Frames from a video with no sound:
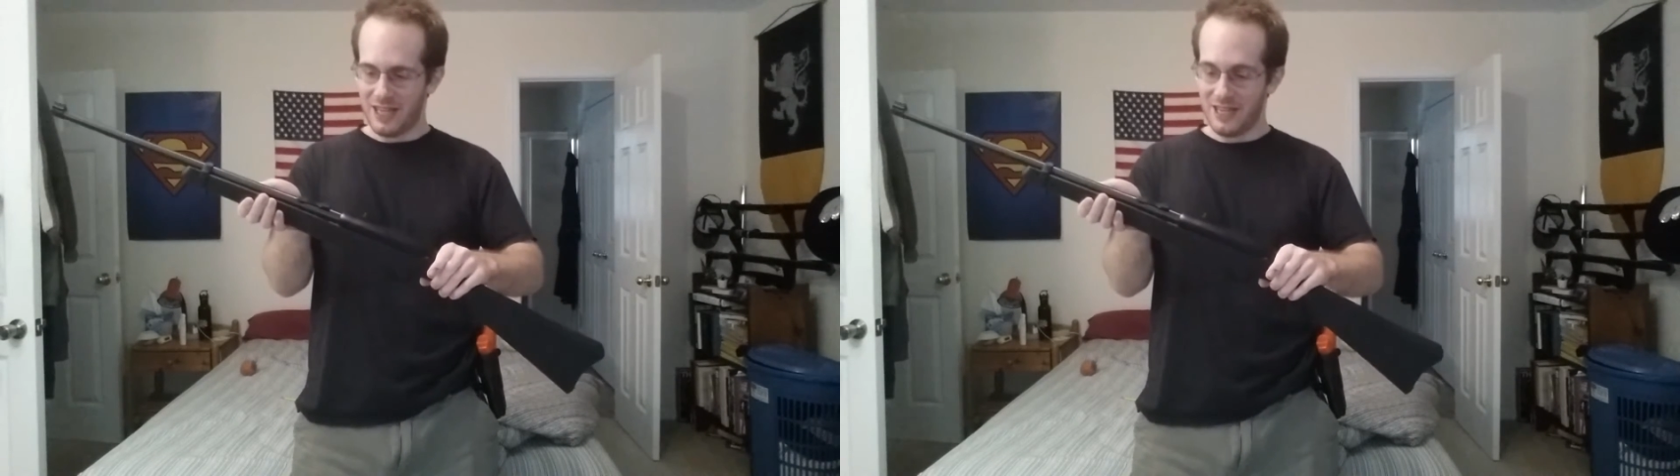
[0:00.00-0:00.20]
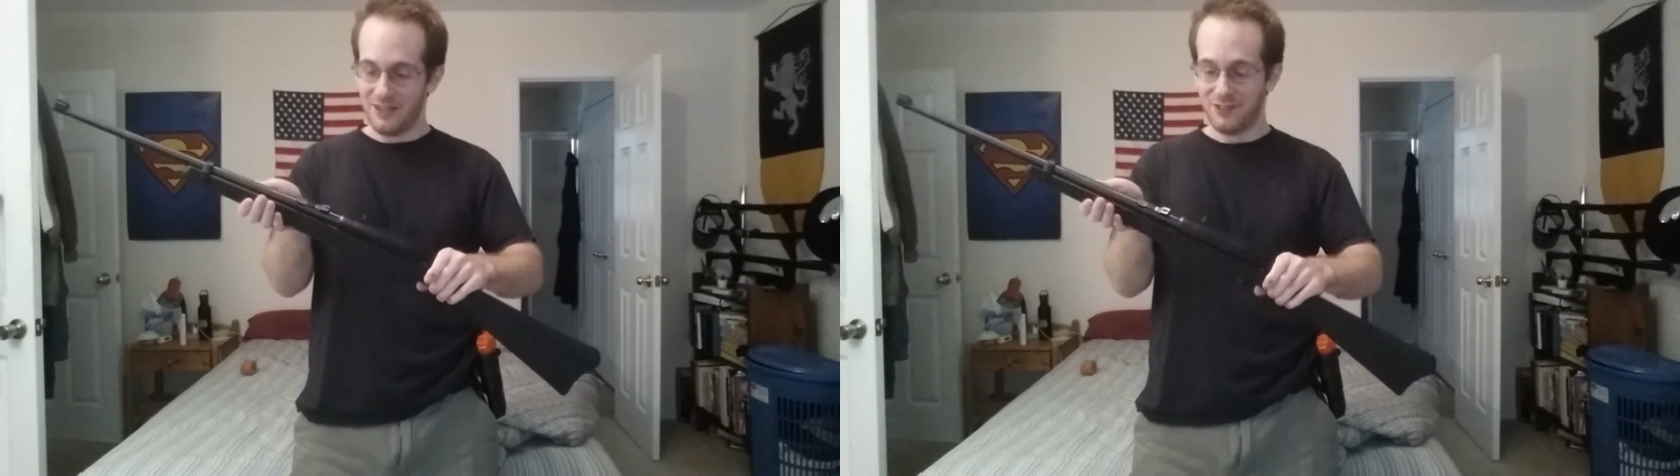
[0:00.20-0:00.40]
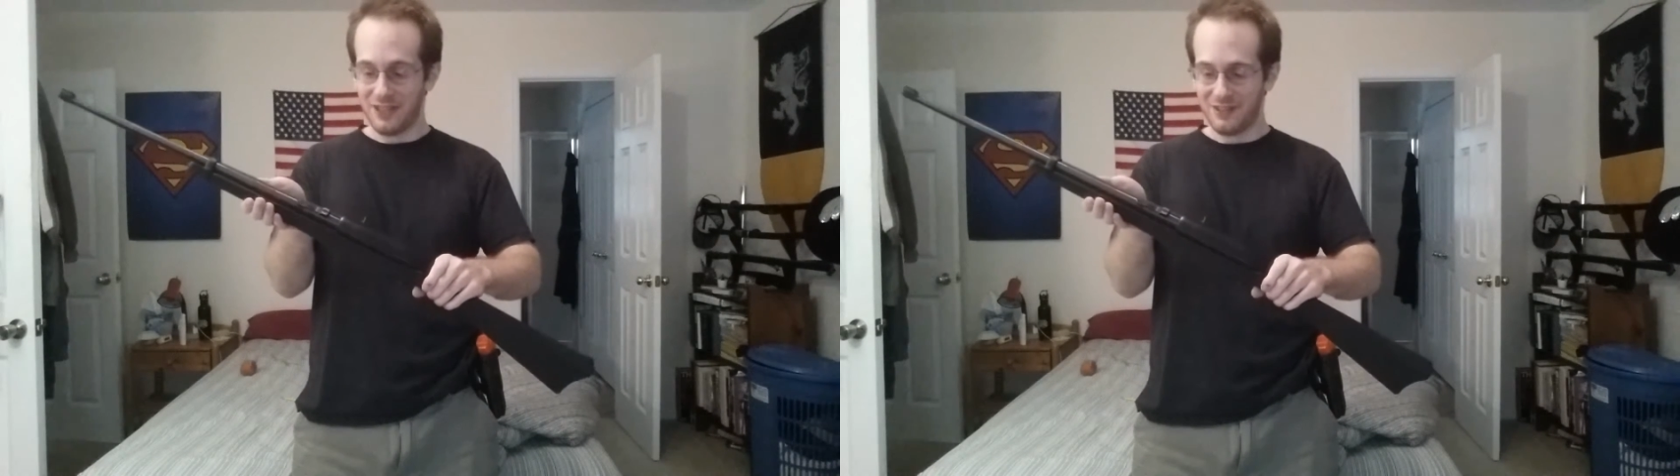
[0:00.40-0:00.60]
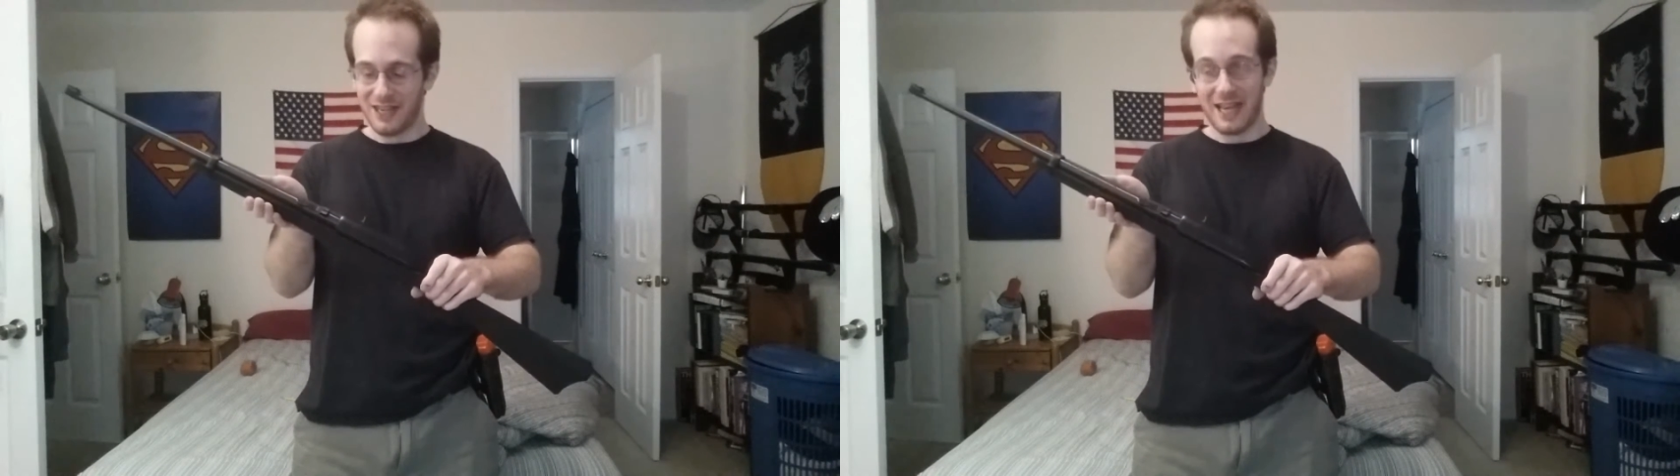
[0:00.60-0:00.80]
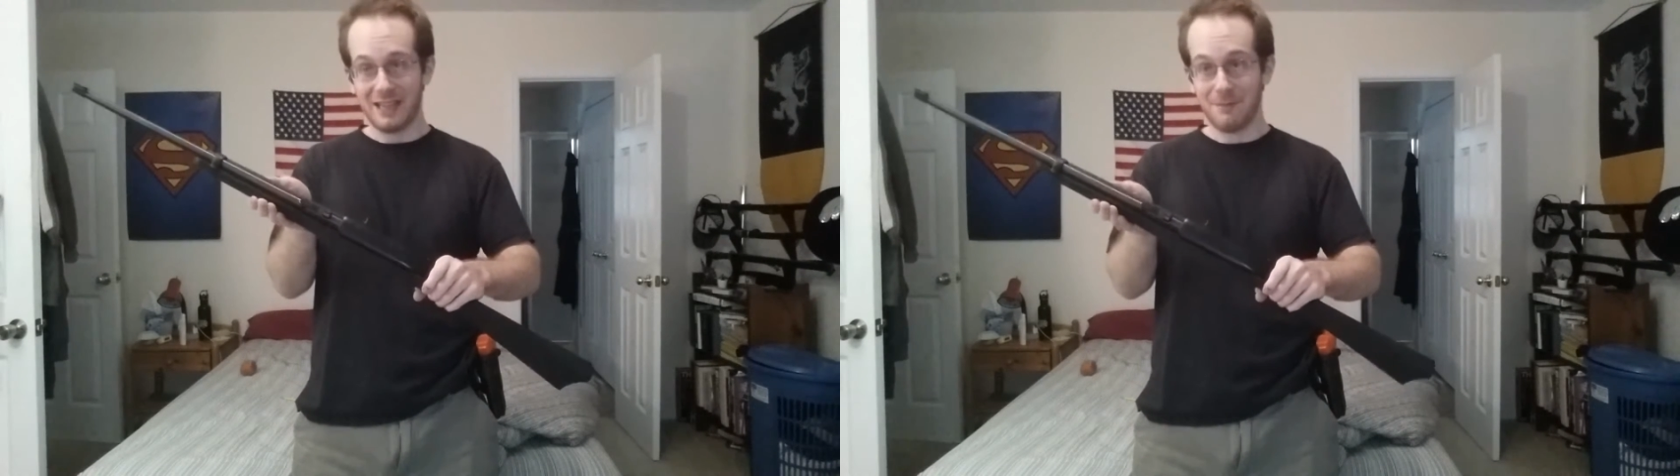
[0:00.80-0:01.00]
in the sense
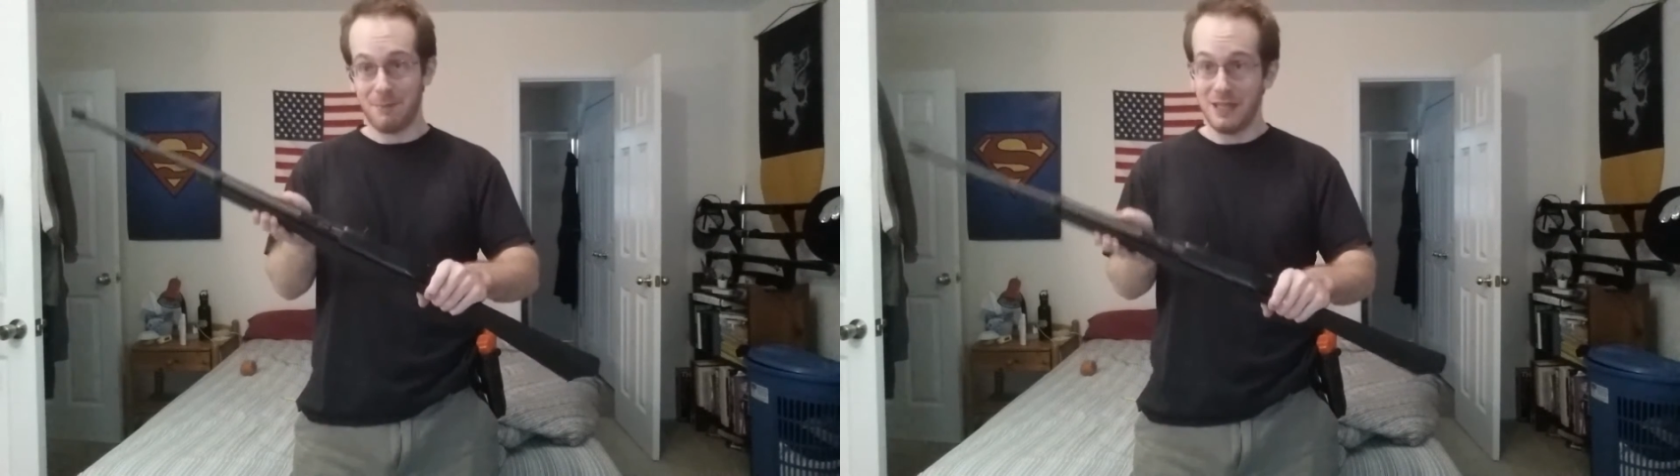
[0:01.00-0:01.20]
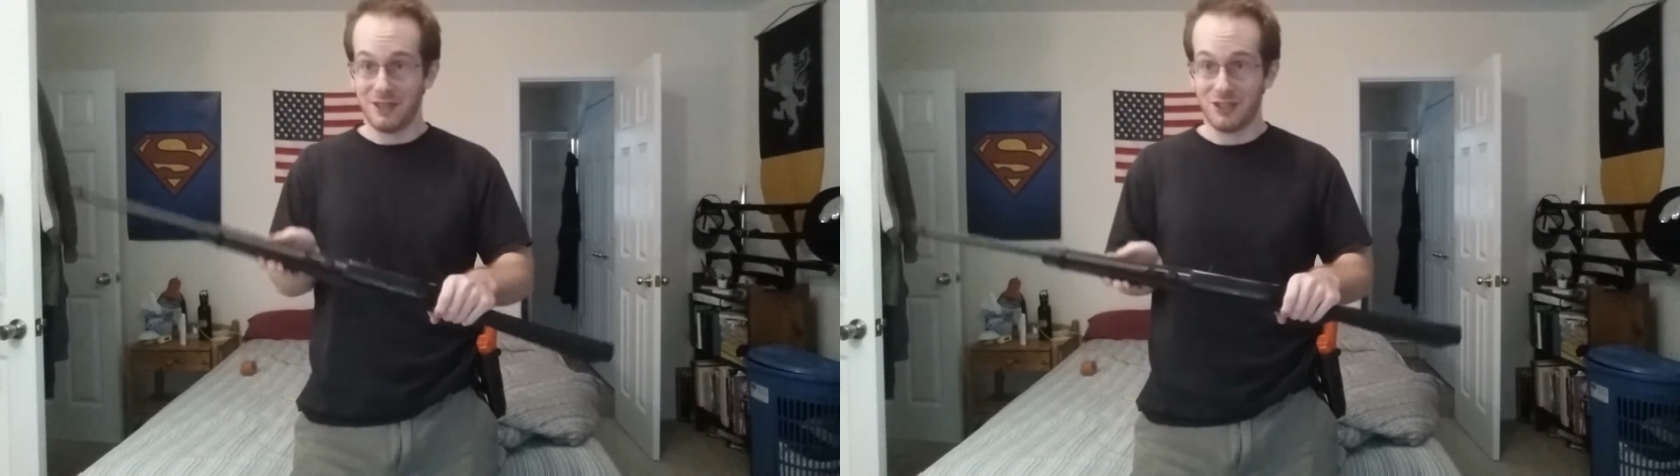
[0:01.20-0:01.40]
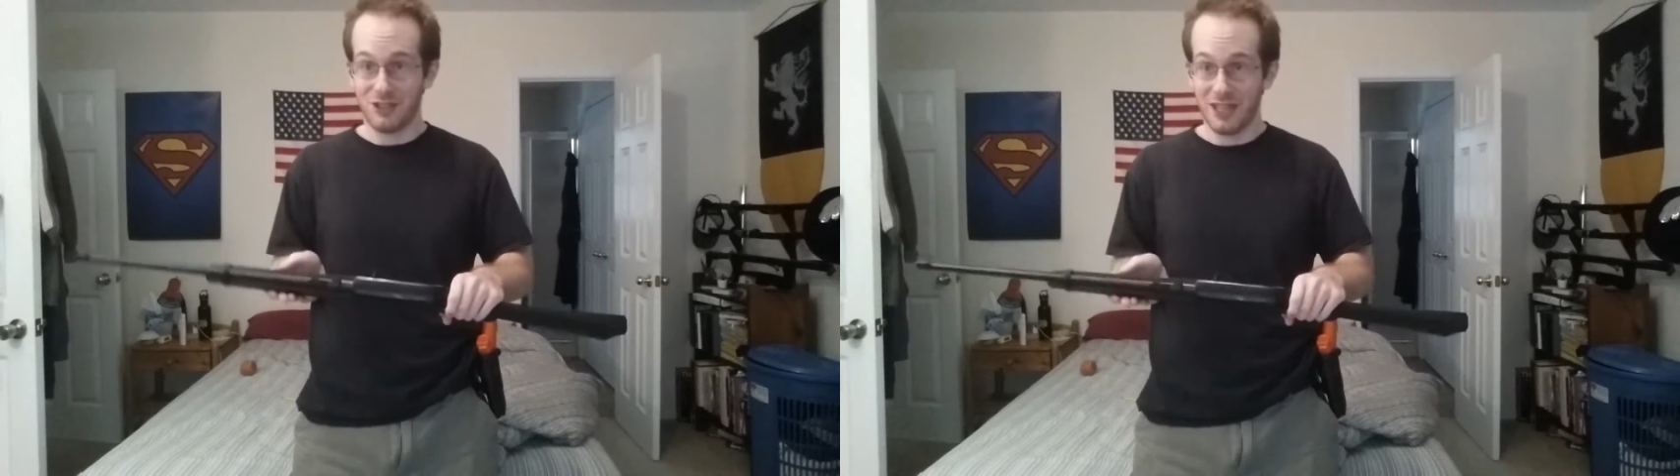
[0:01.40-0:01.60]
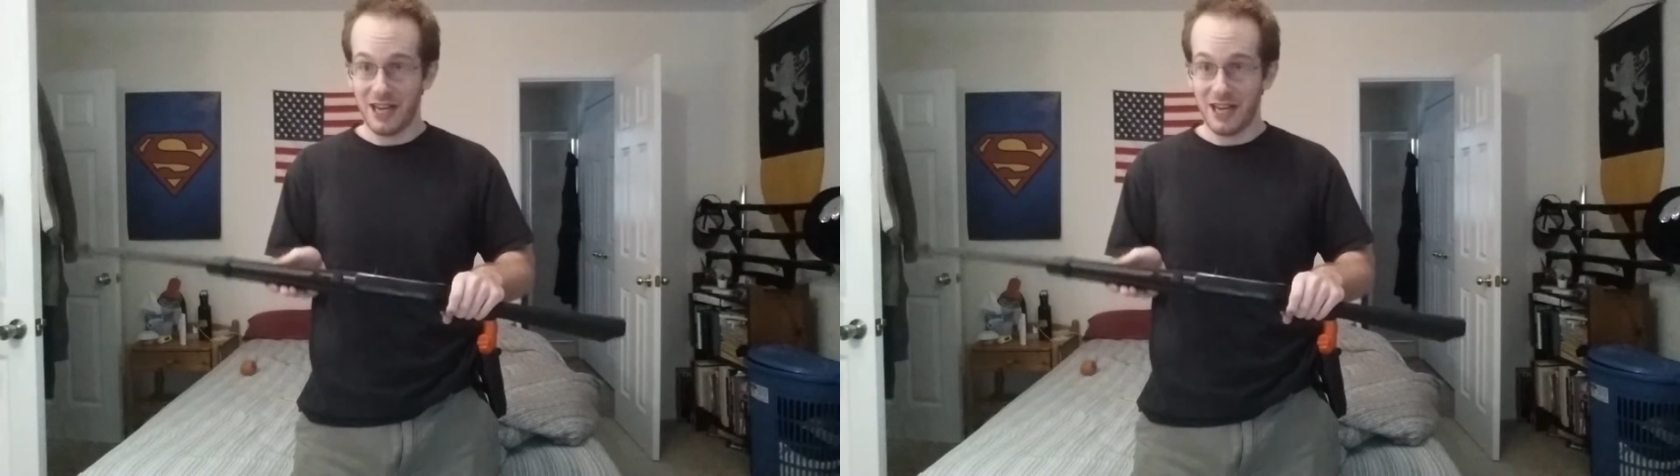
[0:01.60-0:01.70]
that I get to beat the shit